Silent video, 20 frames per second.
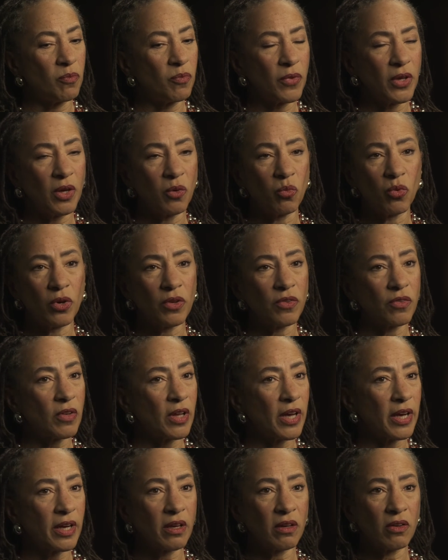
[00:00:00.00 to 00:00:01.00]
it was
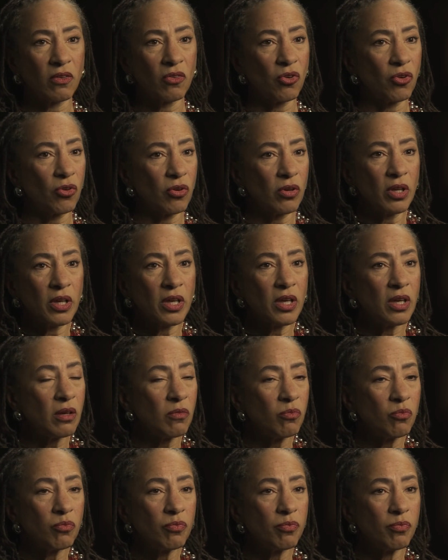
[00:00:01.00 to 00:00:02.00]
like an early,
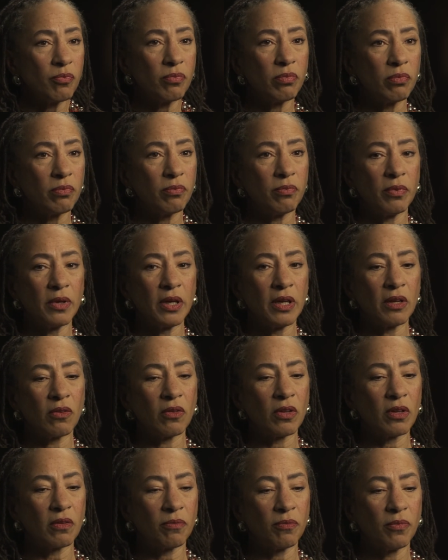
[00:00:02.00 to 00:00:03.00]
you know,
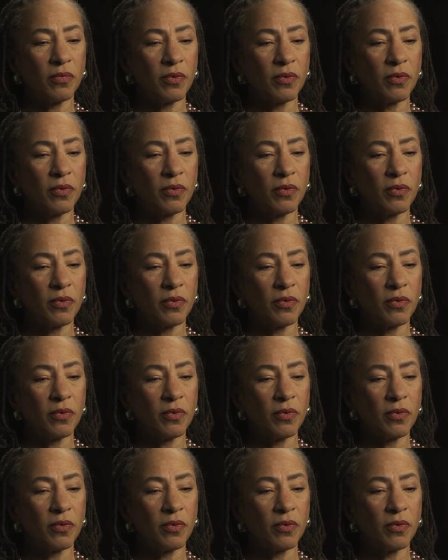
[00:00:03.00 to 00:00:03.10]
the,